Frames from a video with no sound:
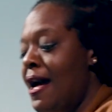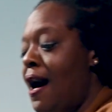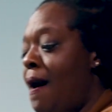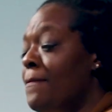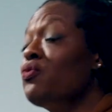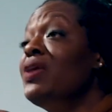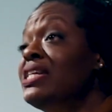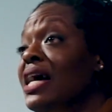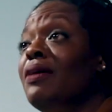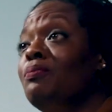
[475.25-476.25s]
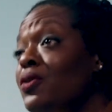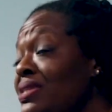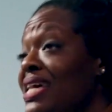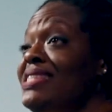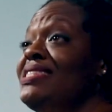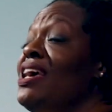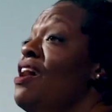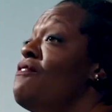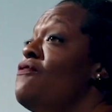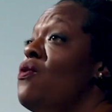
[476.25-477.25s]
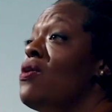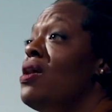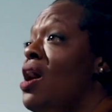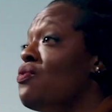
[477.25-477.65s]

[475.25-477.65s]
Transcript: um, uh, protests for uh,